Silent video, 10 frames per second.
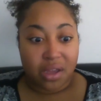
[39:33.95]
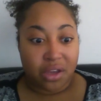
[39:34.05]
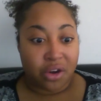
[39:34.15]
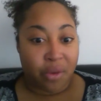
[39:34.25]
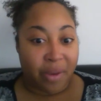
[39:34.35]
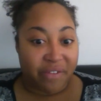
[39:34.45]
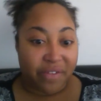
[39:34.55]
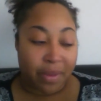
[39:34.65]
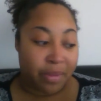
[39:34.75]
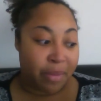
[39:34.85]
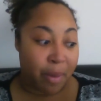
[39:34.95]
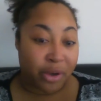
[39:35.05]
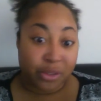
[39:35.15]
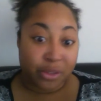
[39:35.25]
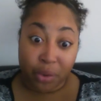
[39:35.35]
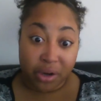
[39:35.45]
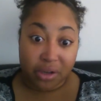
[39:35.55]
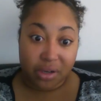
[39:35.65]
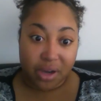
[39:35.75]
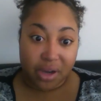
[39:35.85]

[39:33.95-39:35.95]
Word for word: you know my family members weren't